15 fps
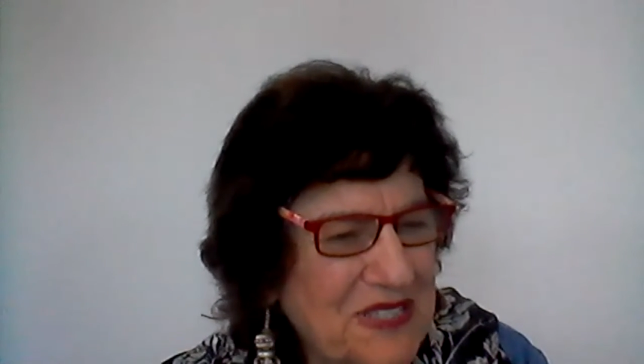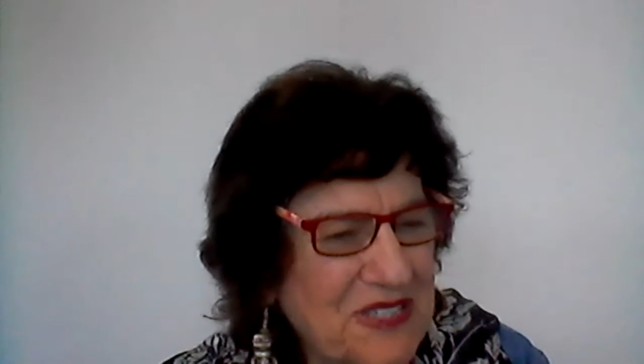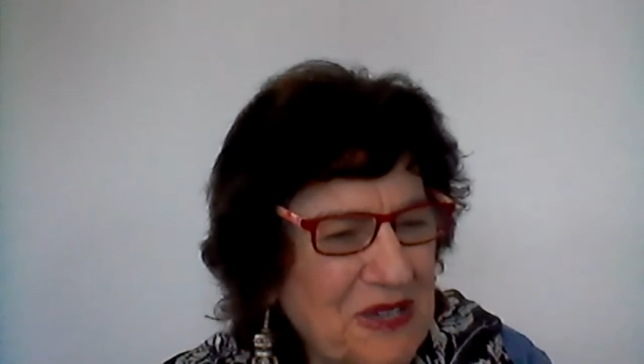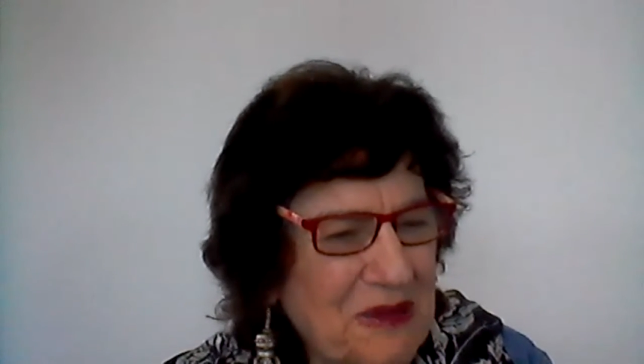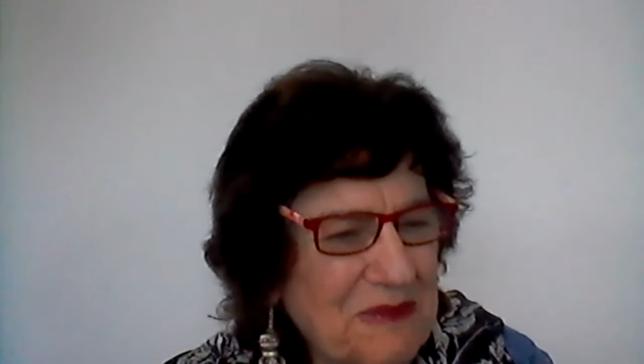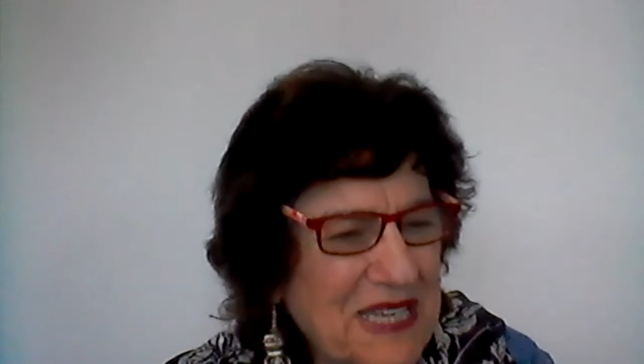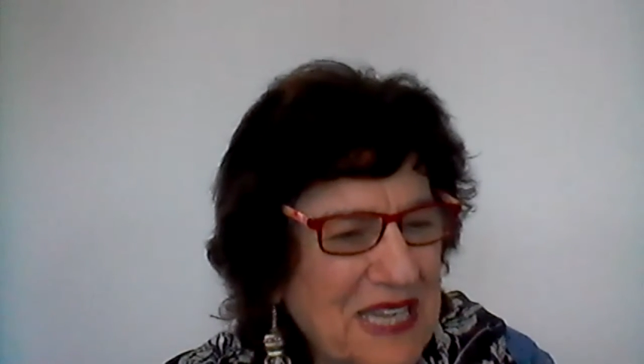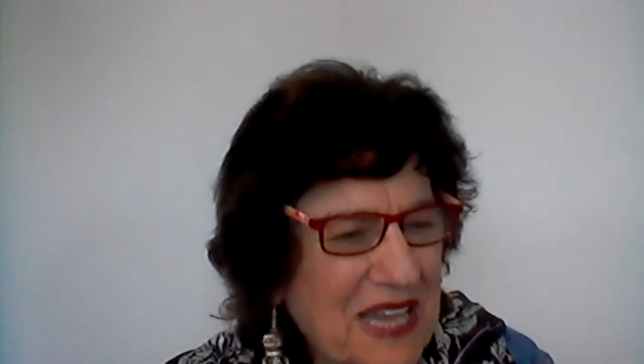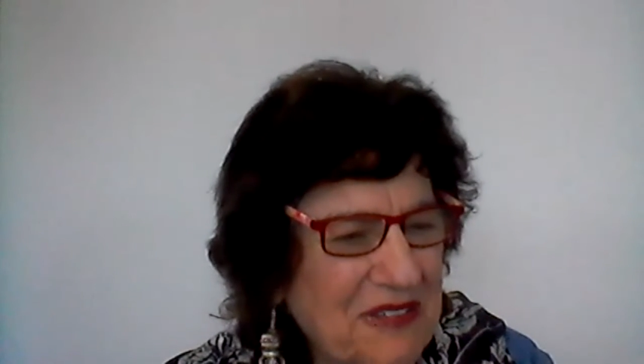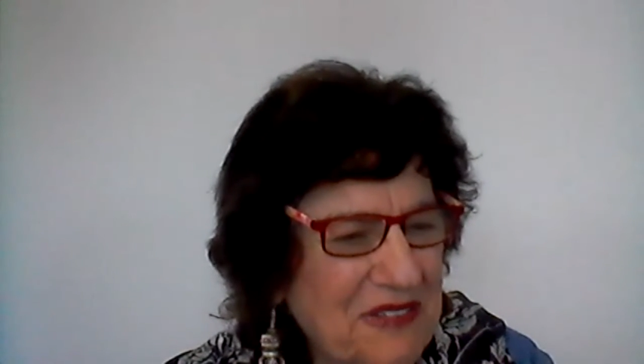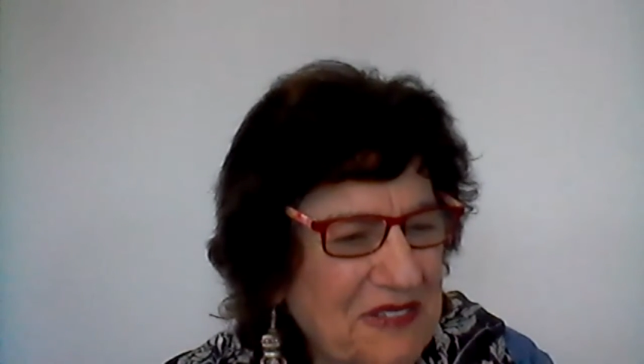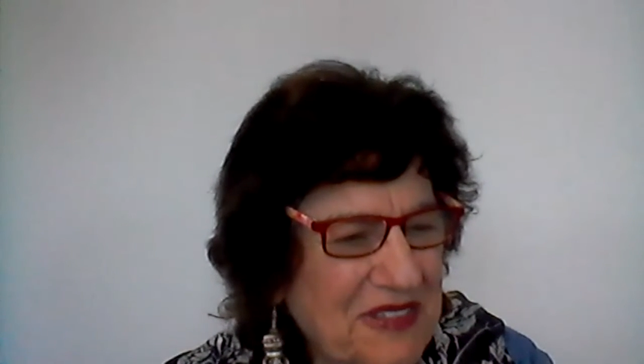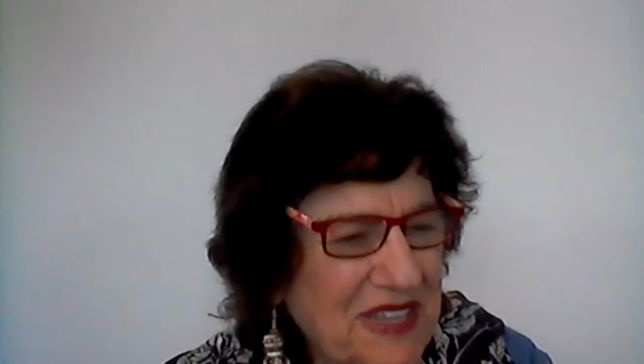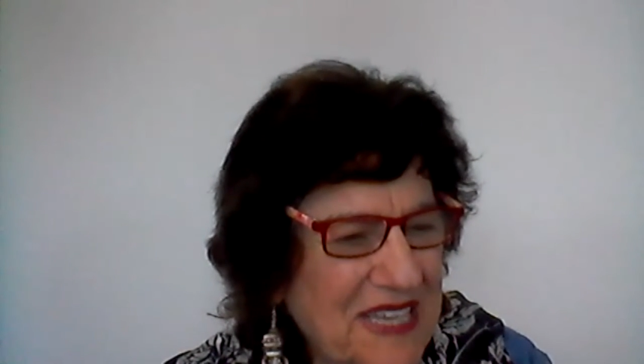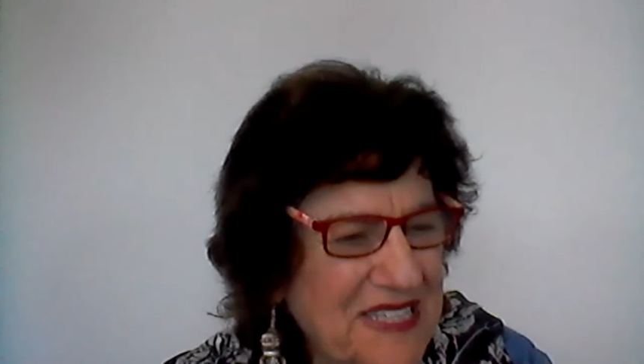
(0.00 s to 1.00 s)
and so many
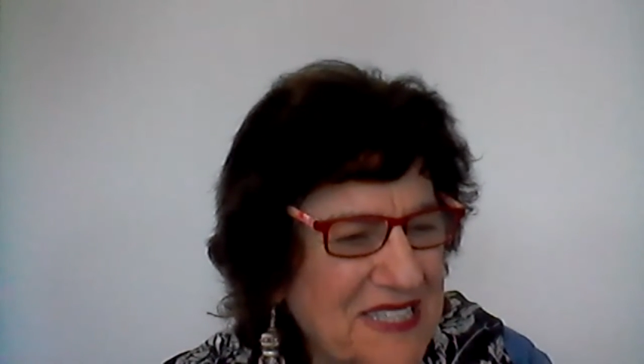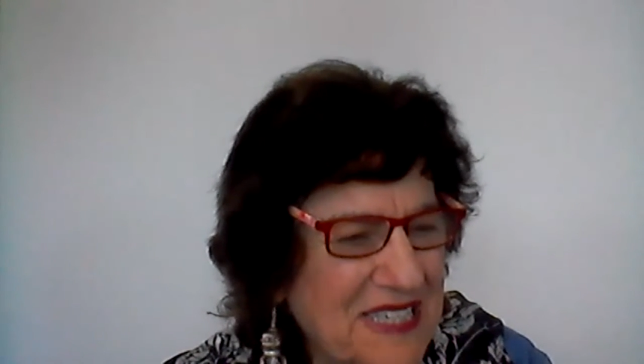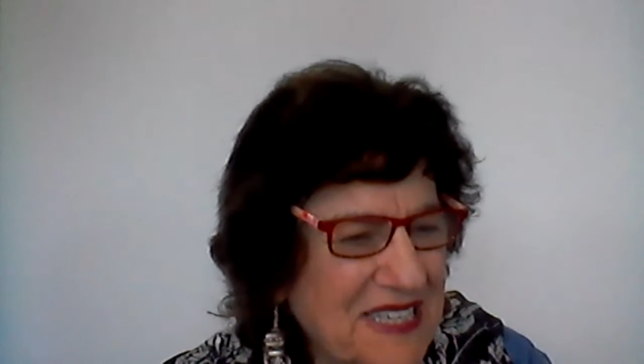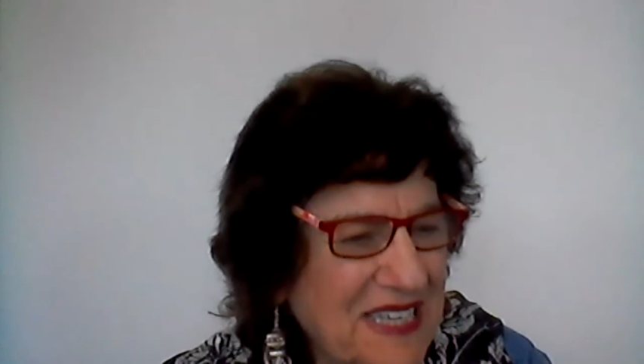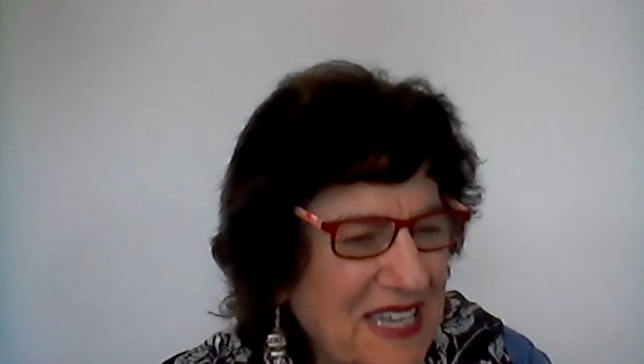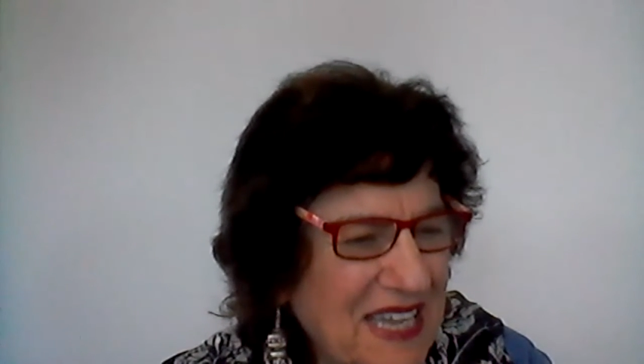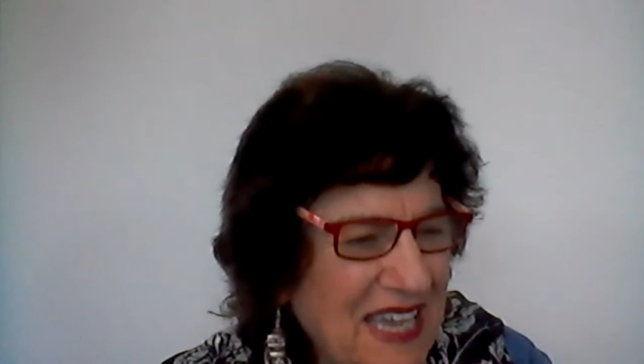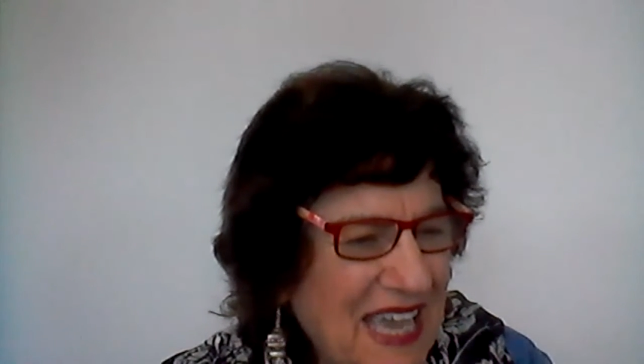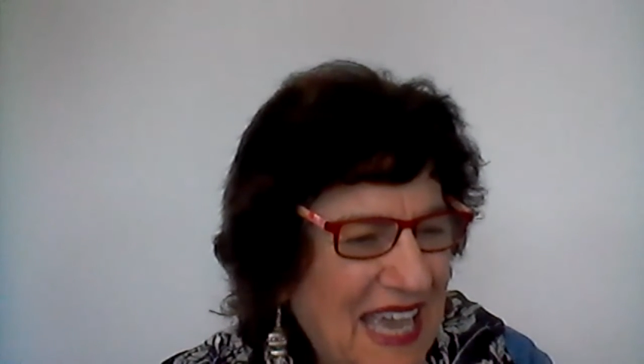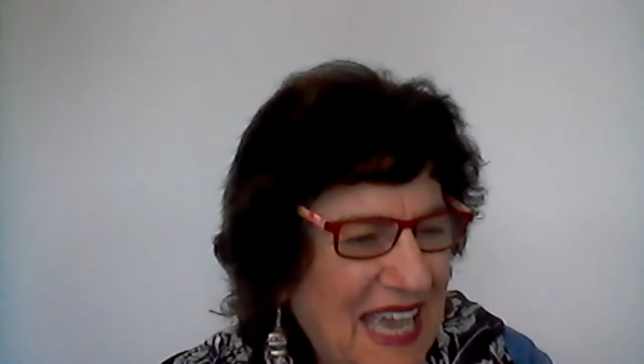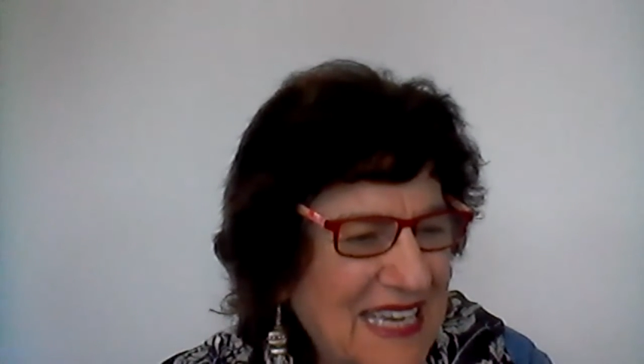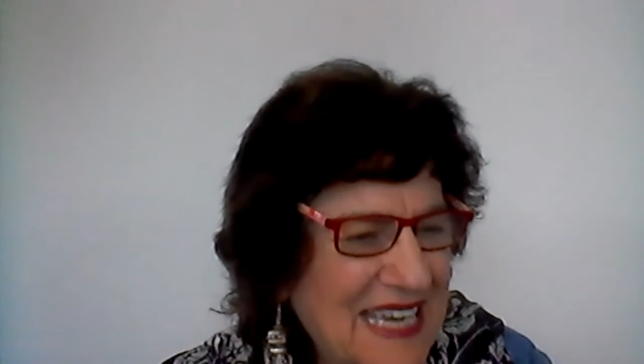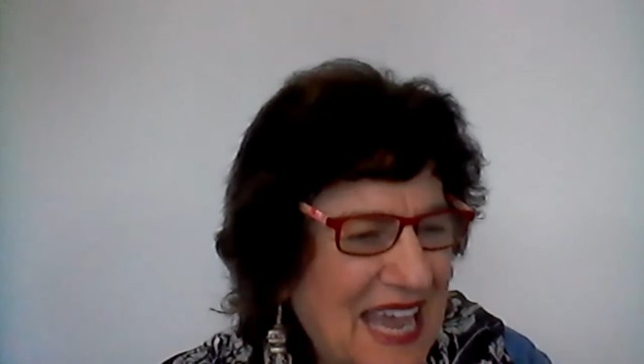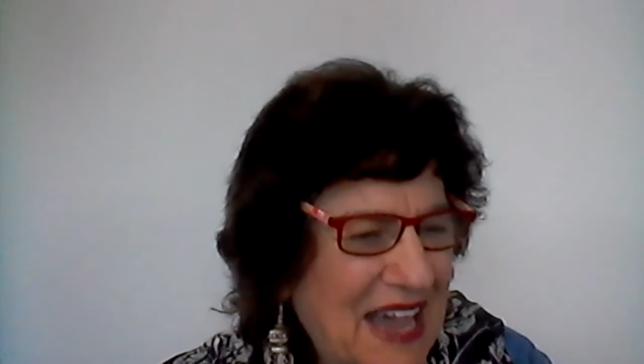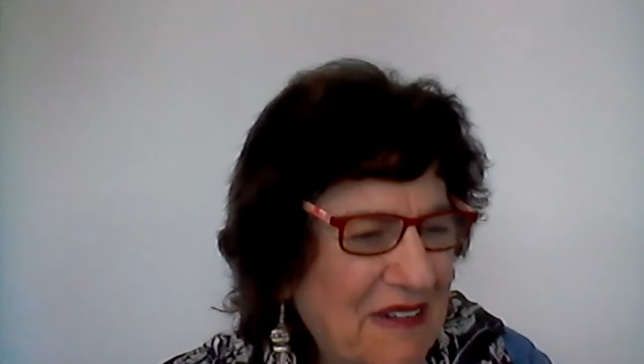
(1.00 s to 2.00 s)
other things, and
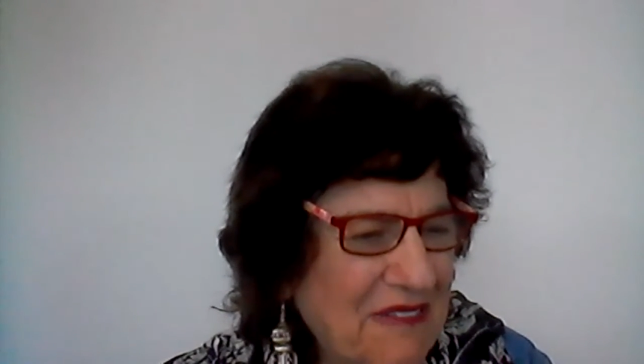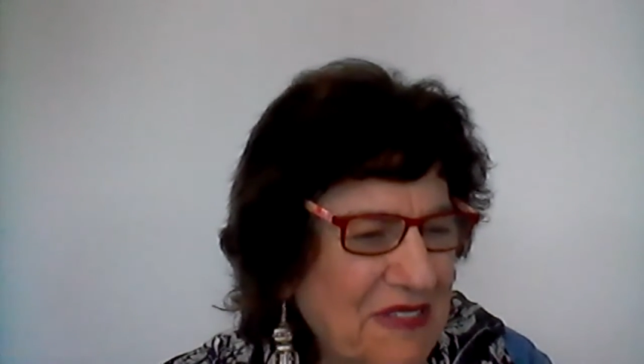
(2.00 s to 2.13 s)
now